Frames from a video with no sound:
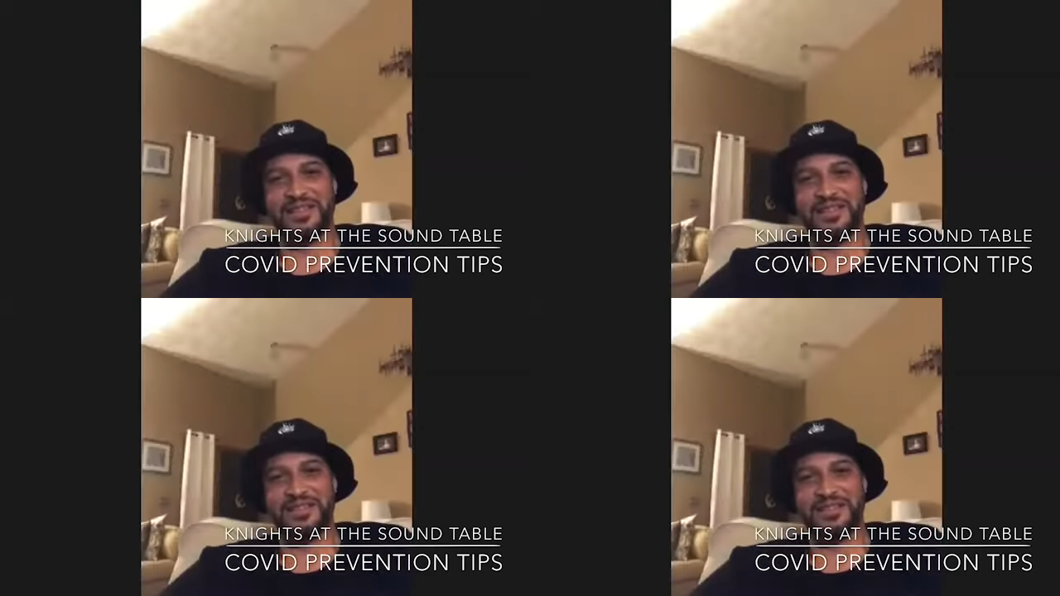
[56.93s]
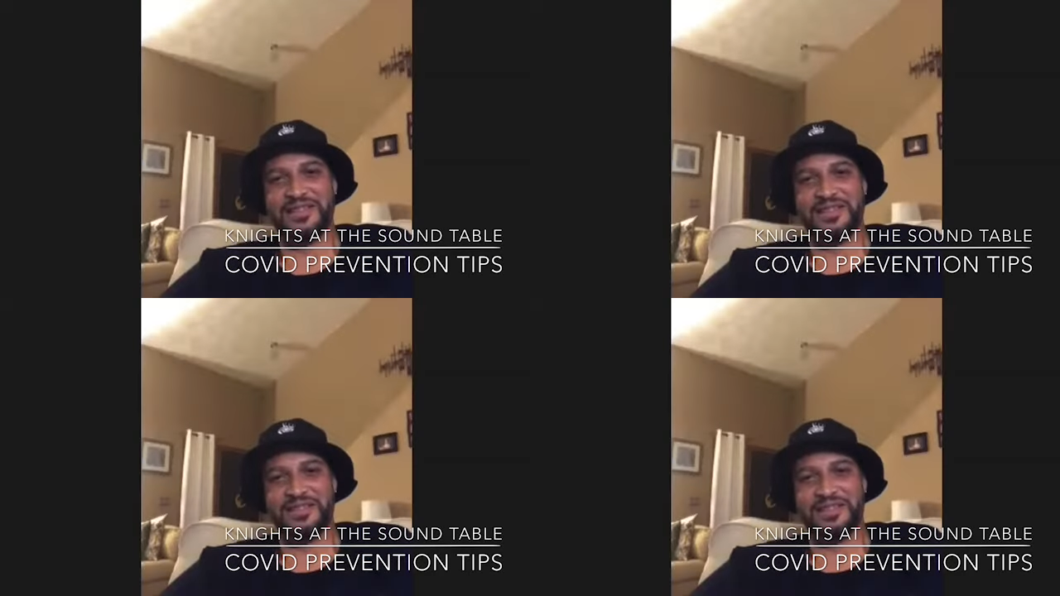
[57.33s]

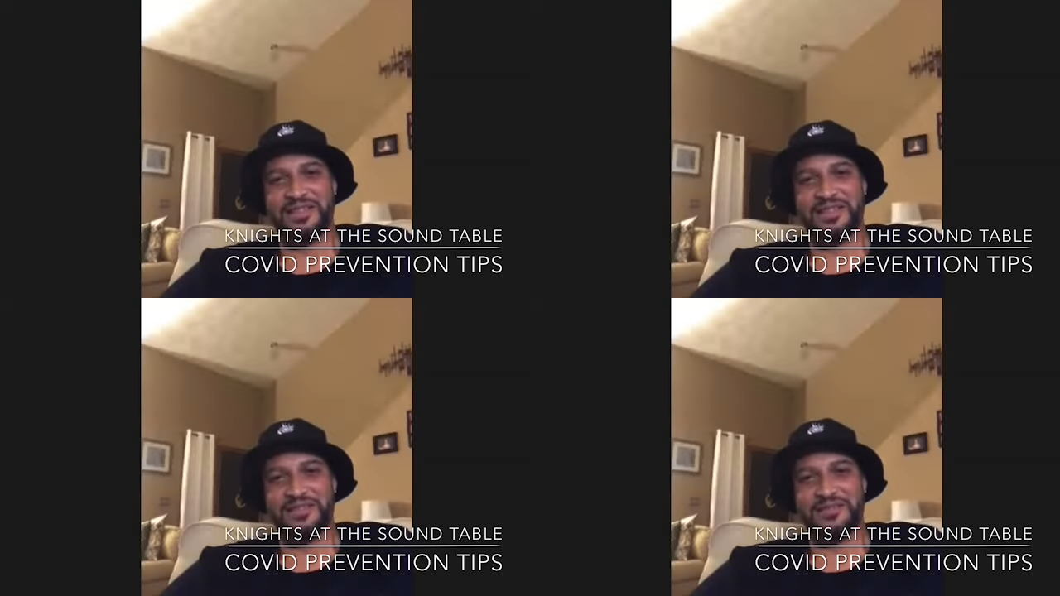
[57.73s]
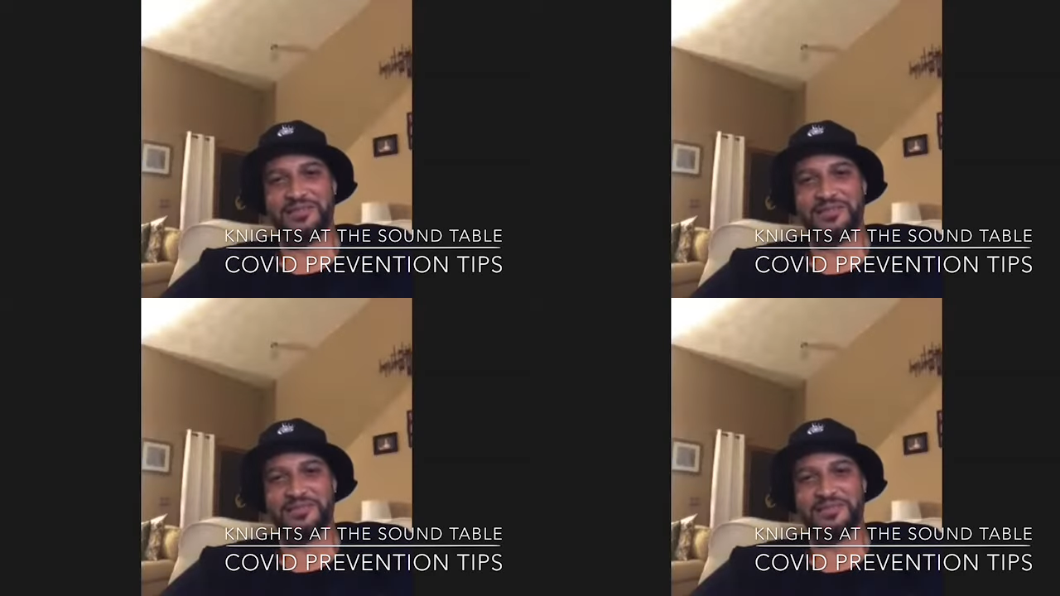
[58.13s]

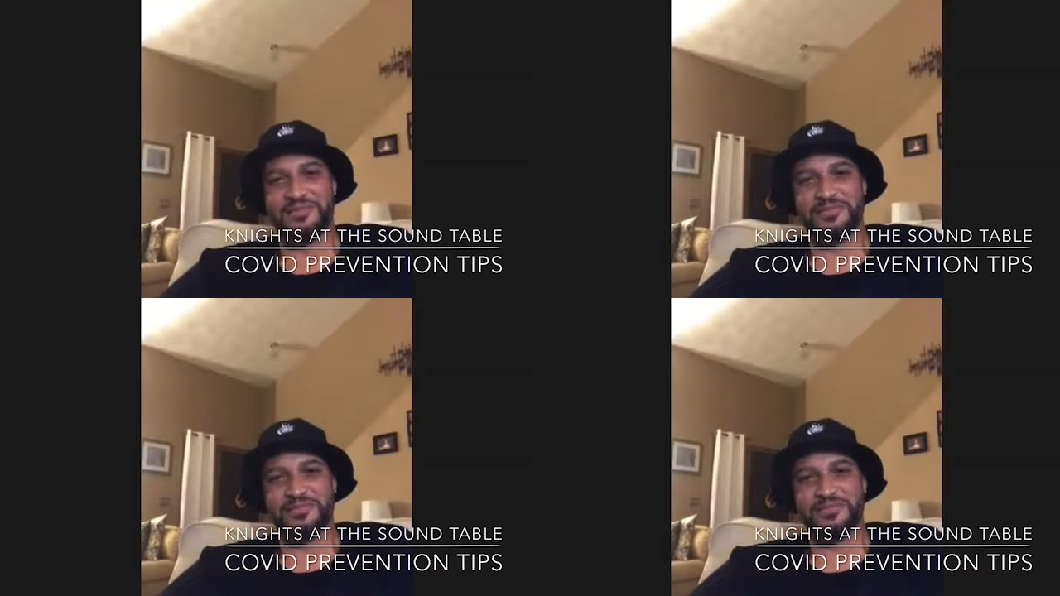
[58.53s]
[no speech]